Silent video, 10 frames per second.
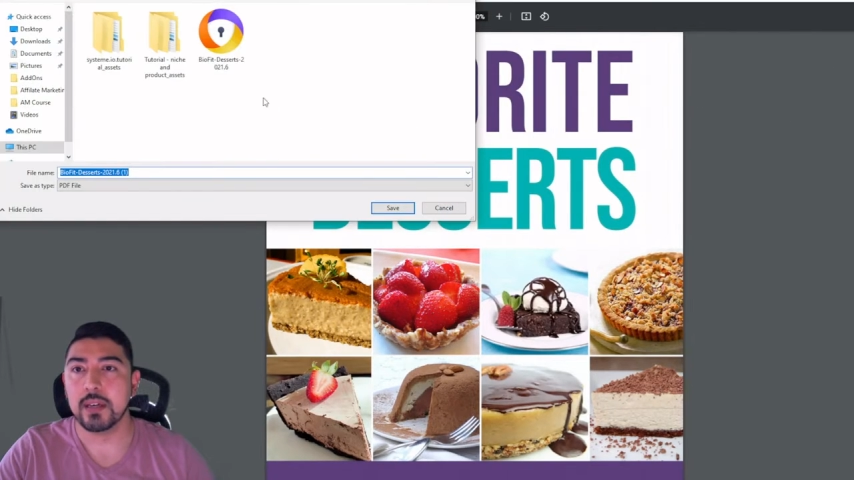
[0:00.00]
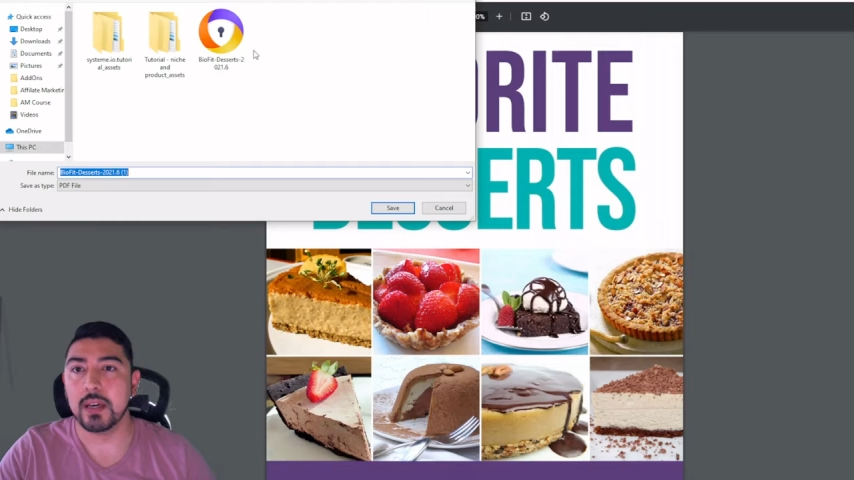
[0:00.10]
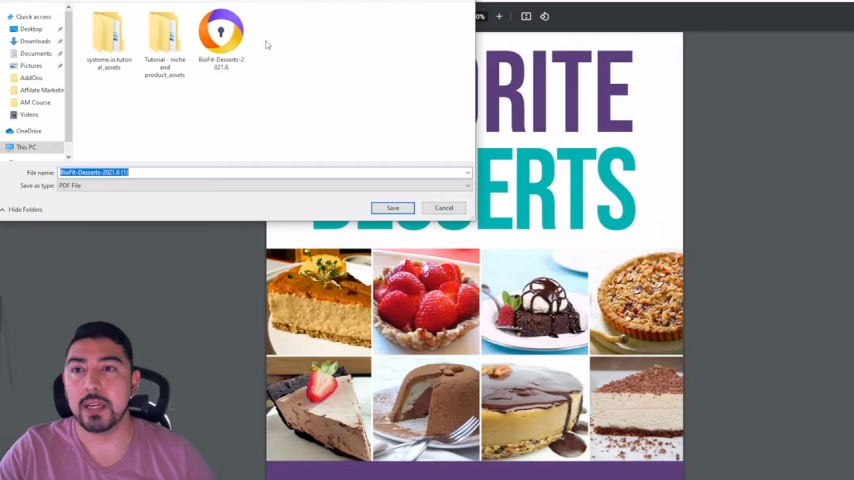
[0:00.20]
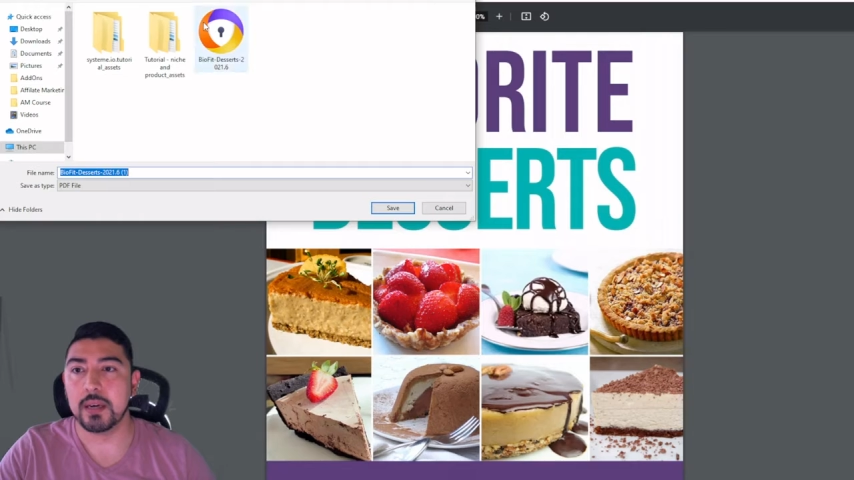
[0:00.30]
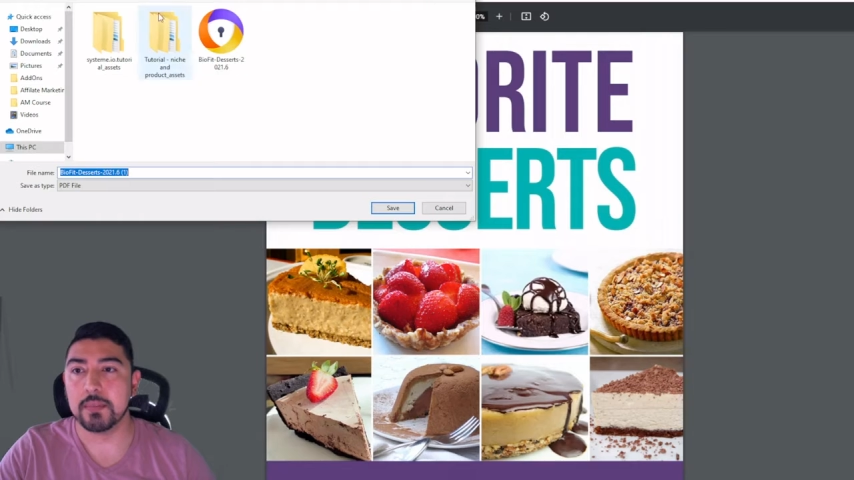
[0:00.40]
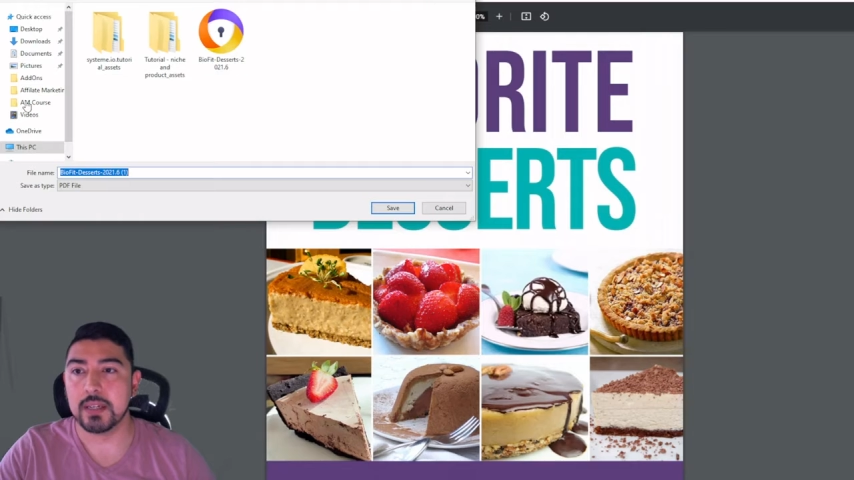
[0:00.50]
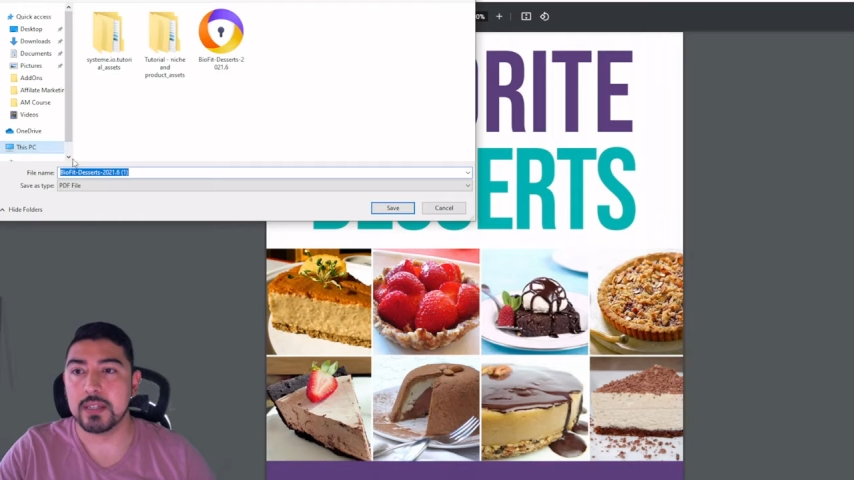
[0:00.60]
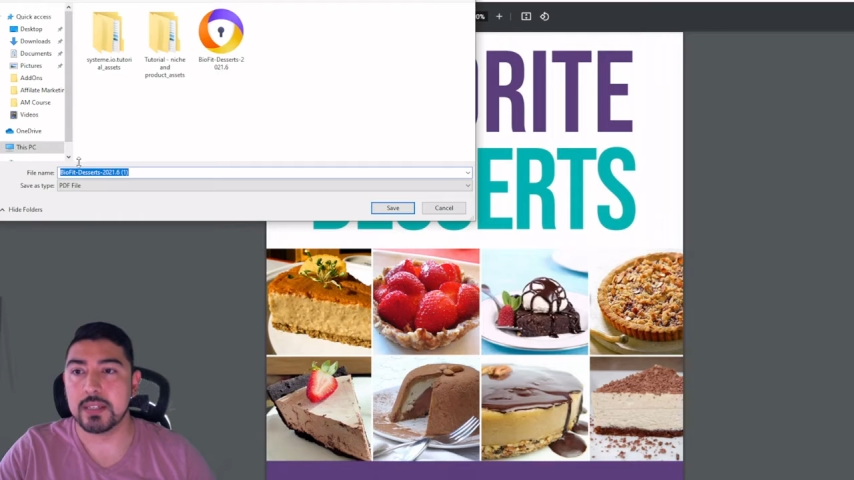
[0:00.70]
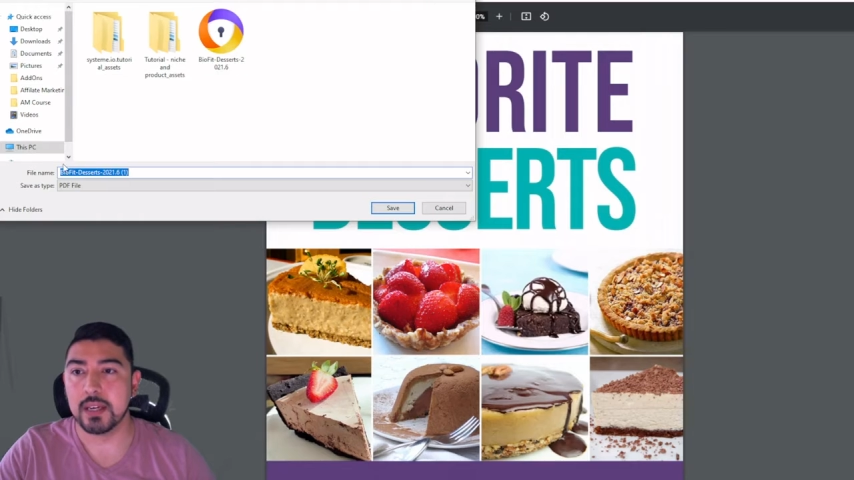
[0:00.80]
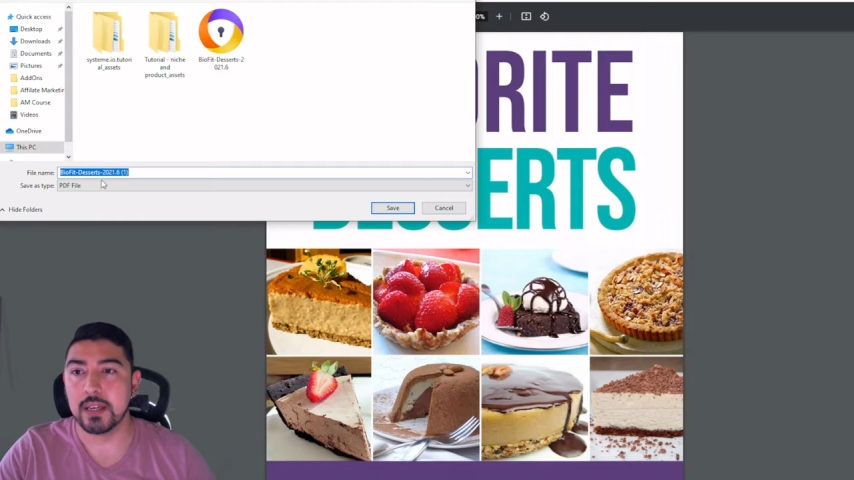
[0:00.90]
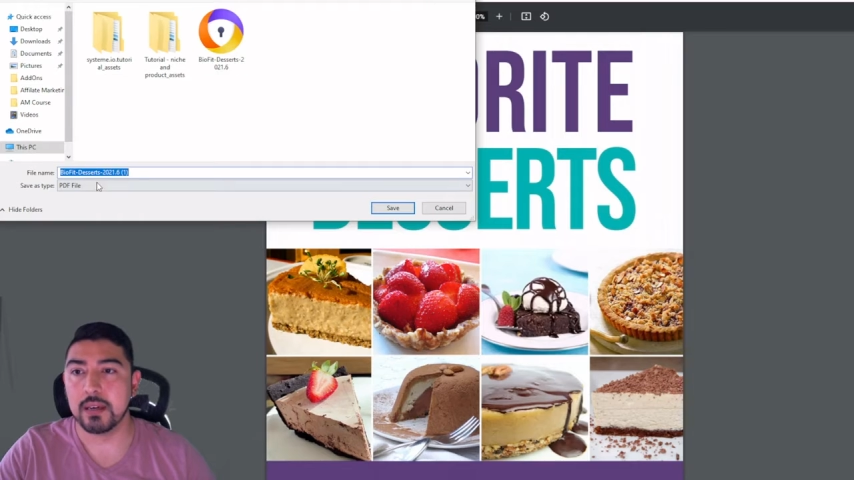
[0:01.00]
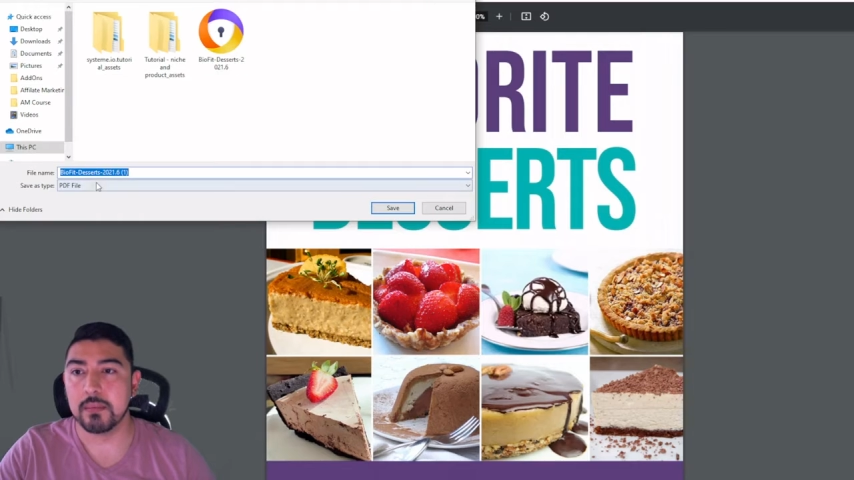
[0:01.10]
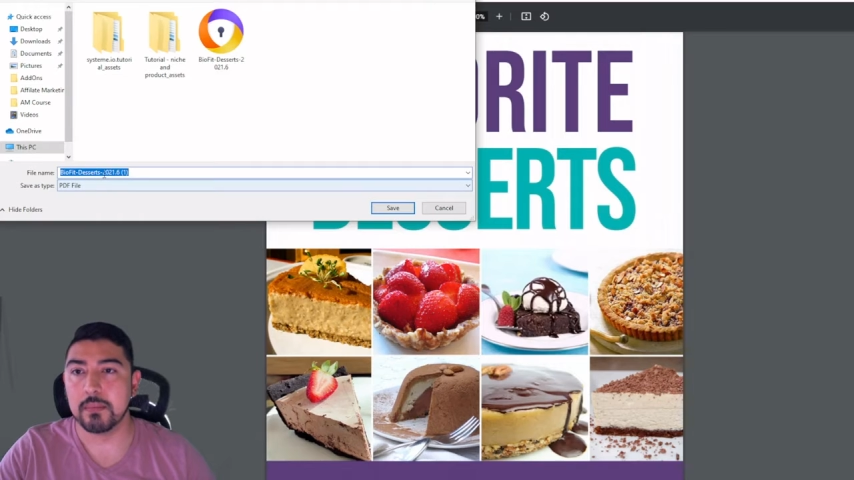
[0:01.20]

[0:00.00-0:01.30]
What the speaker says: And I'm going to say, yep,